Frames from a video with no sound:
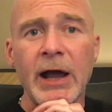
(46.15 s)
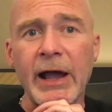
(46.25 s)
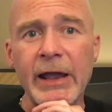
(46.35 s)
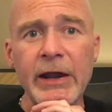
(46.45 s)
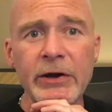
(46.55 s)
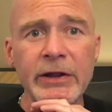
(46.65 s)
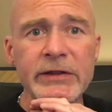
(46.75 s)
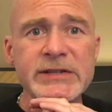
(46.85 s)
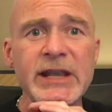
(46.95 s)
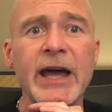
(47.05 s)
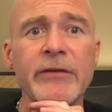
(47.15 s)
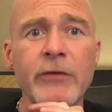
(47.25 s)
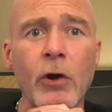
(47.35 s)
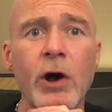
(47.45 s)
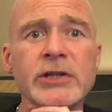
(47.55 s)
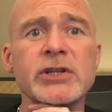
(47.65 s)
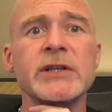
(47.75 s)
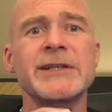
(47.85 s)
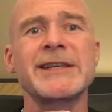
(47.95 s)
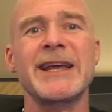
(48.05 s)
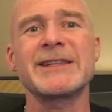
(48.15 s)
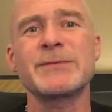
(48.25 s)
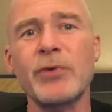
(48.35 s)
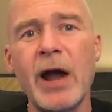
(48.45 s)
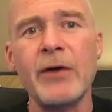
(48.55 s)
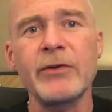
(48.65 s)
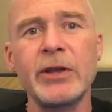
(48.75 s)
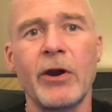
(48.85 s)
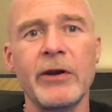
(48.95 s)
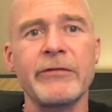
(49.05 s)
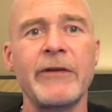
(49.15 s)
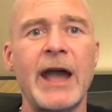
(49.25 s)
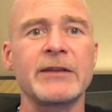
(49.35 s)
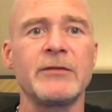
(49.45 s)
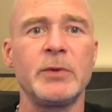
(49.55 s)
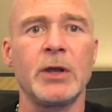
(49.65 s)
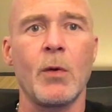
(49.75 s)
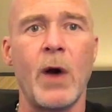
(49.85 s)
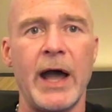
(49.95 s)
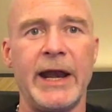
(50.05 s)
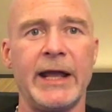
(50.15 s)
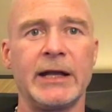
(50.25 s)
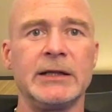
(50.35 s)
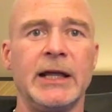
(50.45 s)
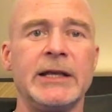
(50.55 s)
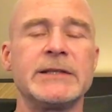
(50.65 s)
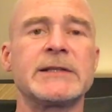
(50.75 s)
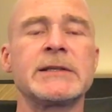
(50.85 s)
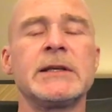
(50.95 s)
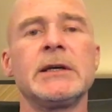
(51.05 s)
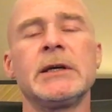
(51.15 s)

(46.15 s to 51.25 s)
I erred on the side of caution, said it's probably an artifact of being a wide-angle lens.